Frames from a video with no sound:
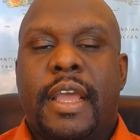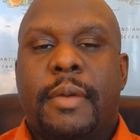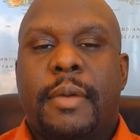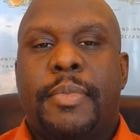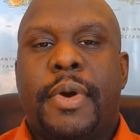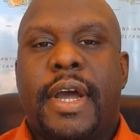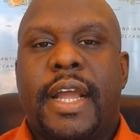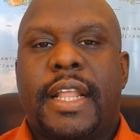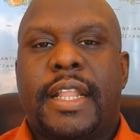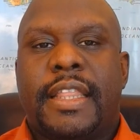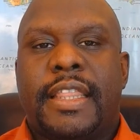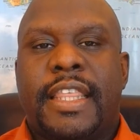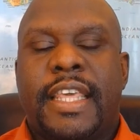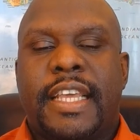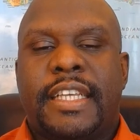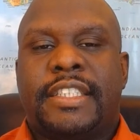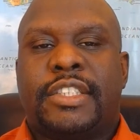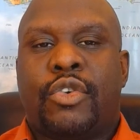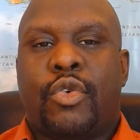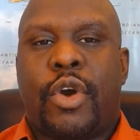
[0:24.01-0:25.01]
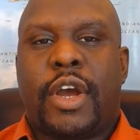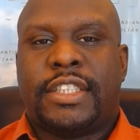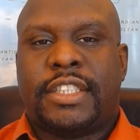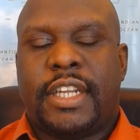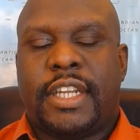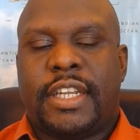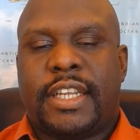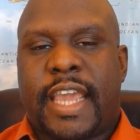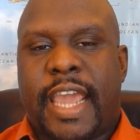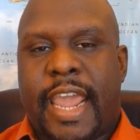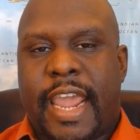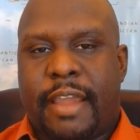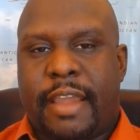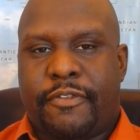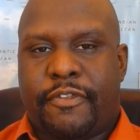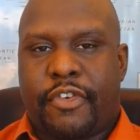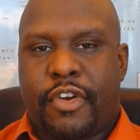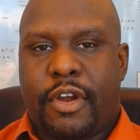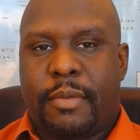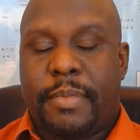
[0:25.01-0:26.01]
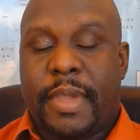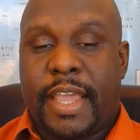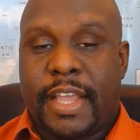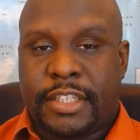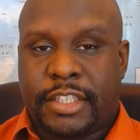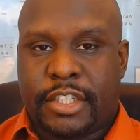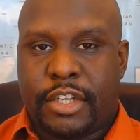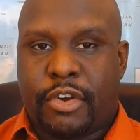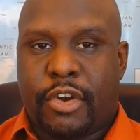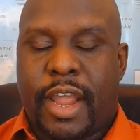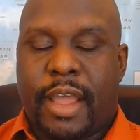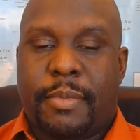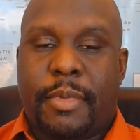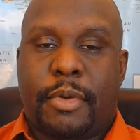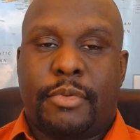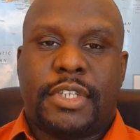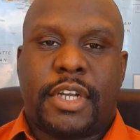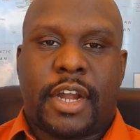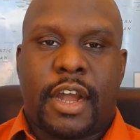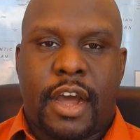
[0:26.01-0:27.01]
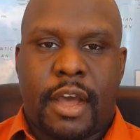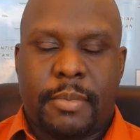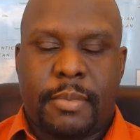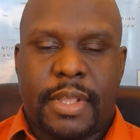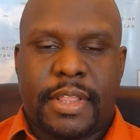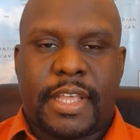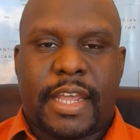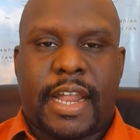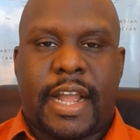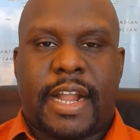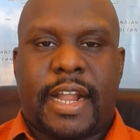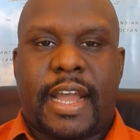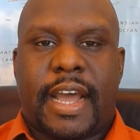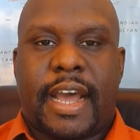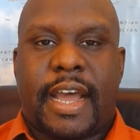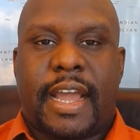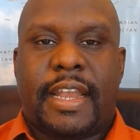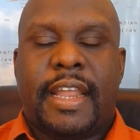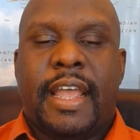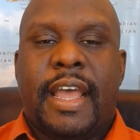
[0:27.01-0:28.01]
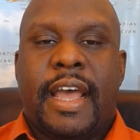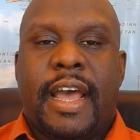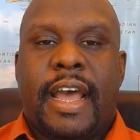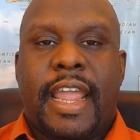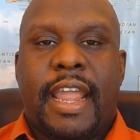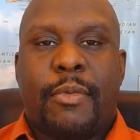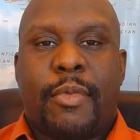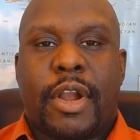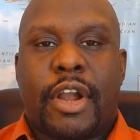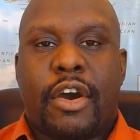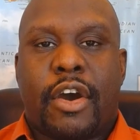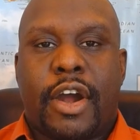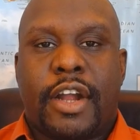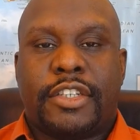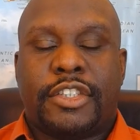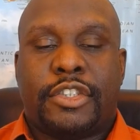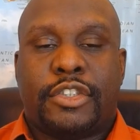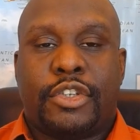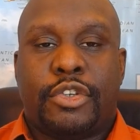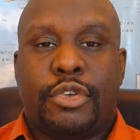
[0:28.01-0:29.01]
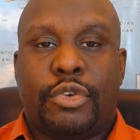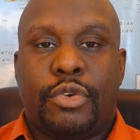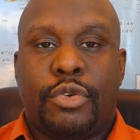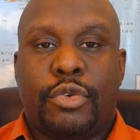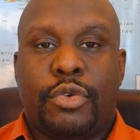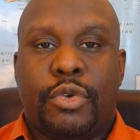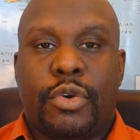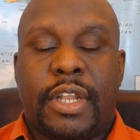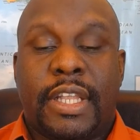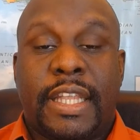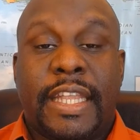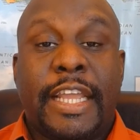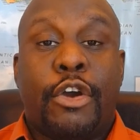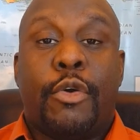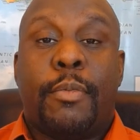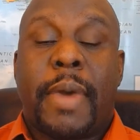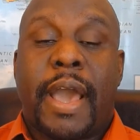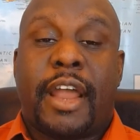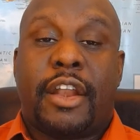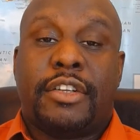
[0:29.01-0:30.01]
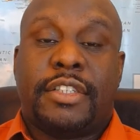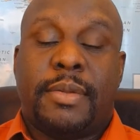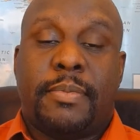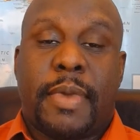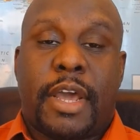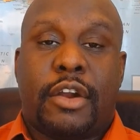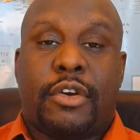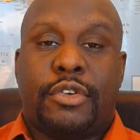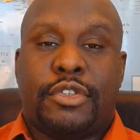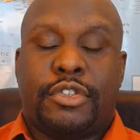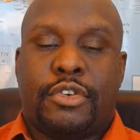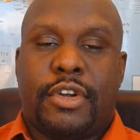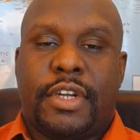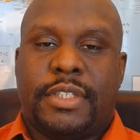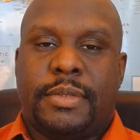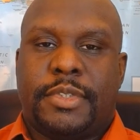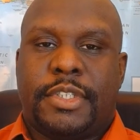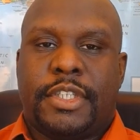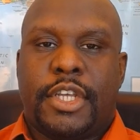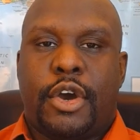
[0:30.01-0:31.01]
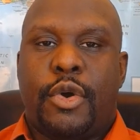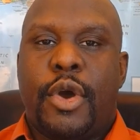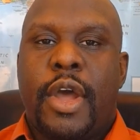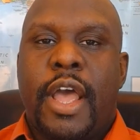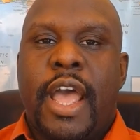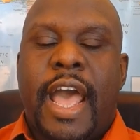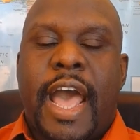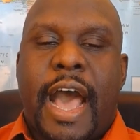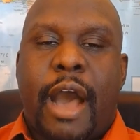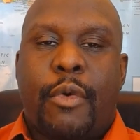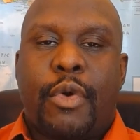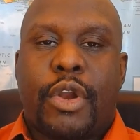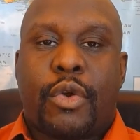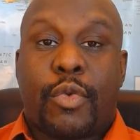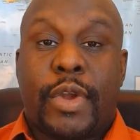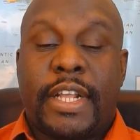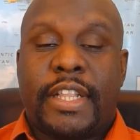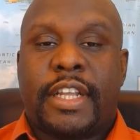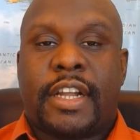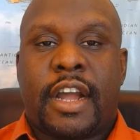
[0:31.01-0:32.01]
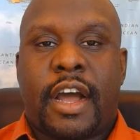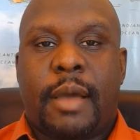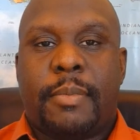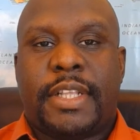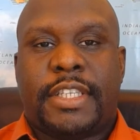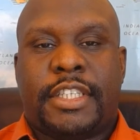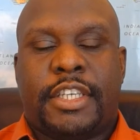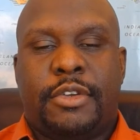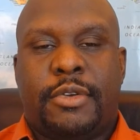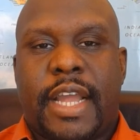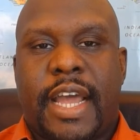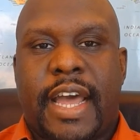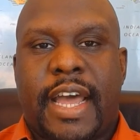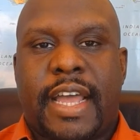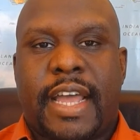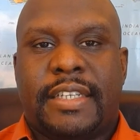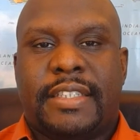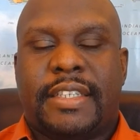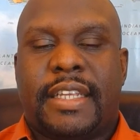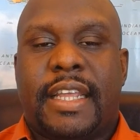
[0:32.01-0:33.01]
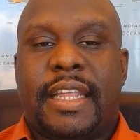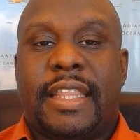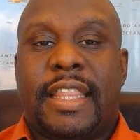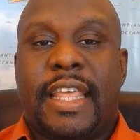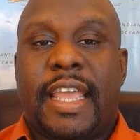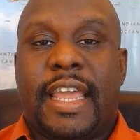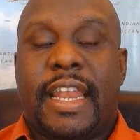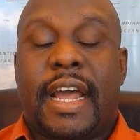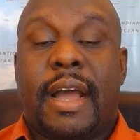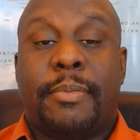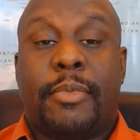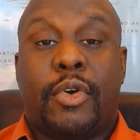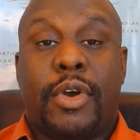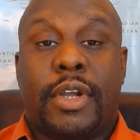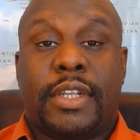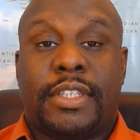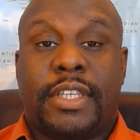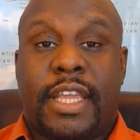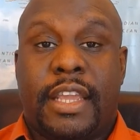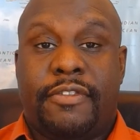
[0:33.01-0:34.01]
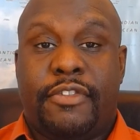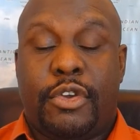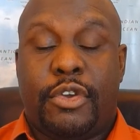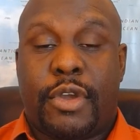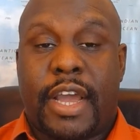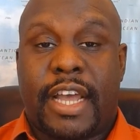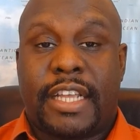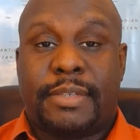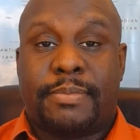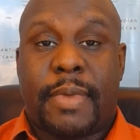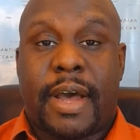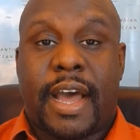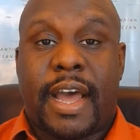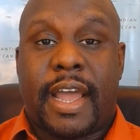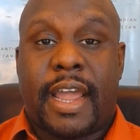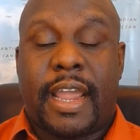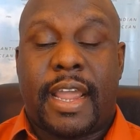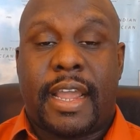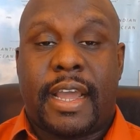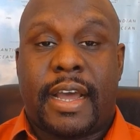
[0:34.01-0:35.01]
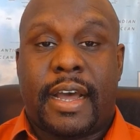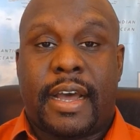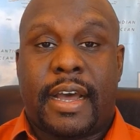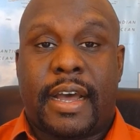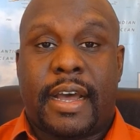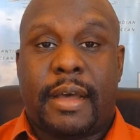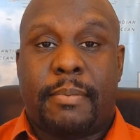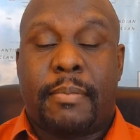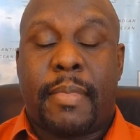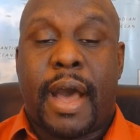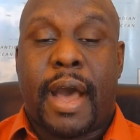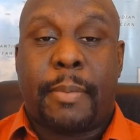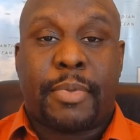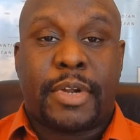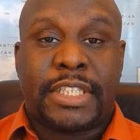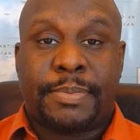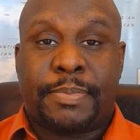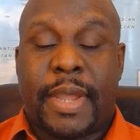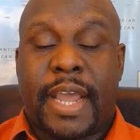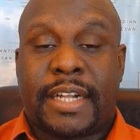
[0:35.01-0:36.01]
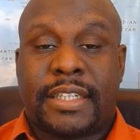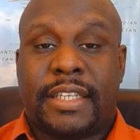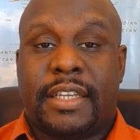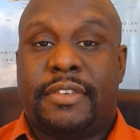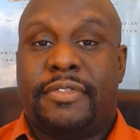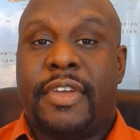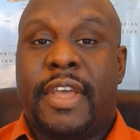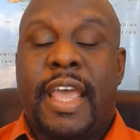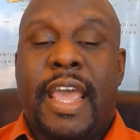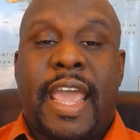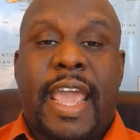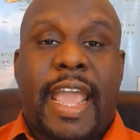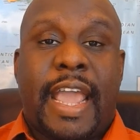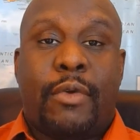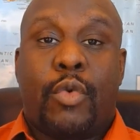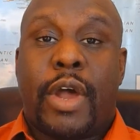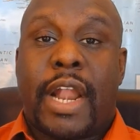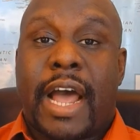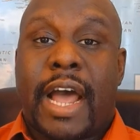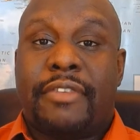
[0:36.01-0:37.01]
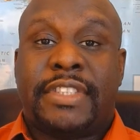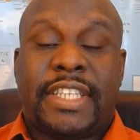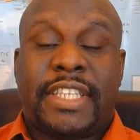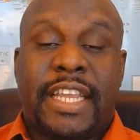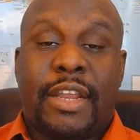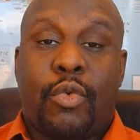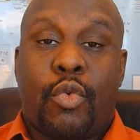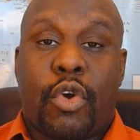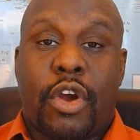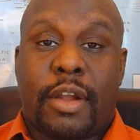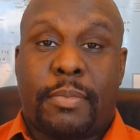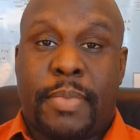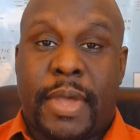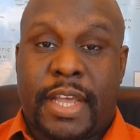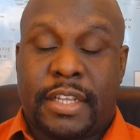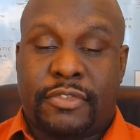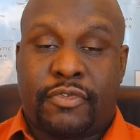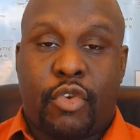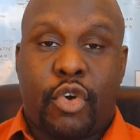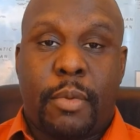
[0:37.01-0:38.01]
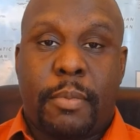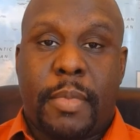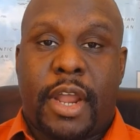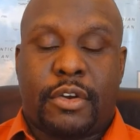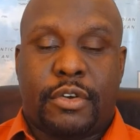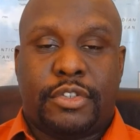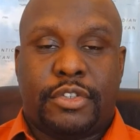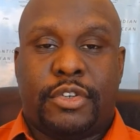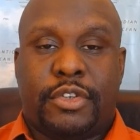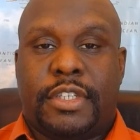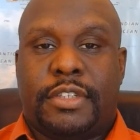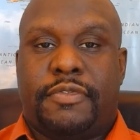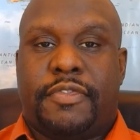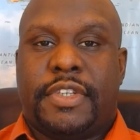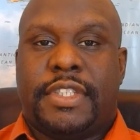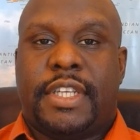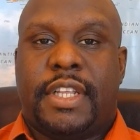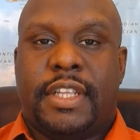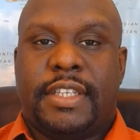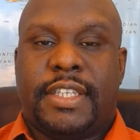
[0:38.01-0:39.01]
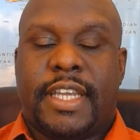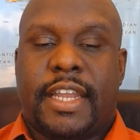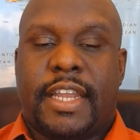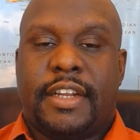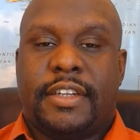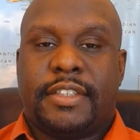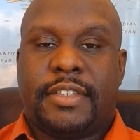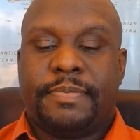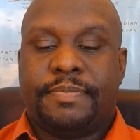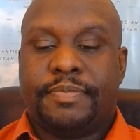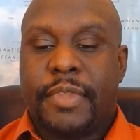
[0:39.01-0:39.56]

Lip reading: But this question came from Instagram. It was a comment that I got in regards to legal matters in medical tourism. So I want to read the comment to you guys, then I'm going to give you guys my my perspective and what I've seen work best for medical tourism facilitators.